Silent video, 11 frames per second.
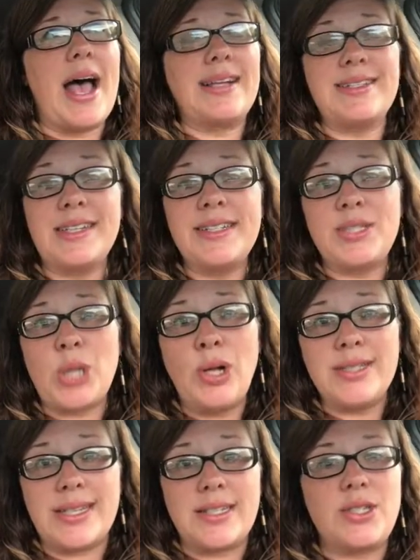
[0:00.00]
as a
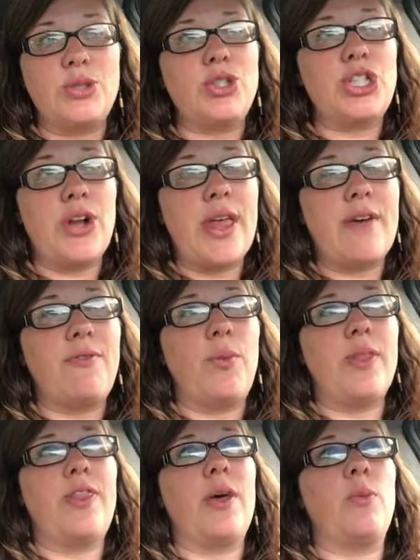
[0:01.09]
consultant. So share that
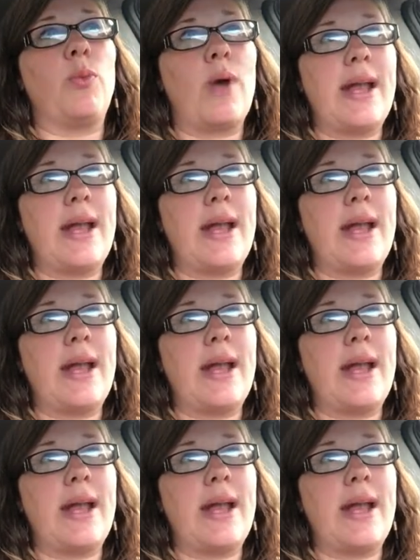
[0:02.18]
with them.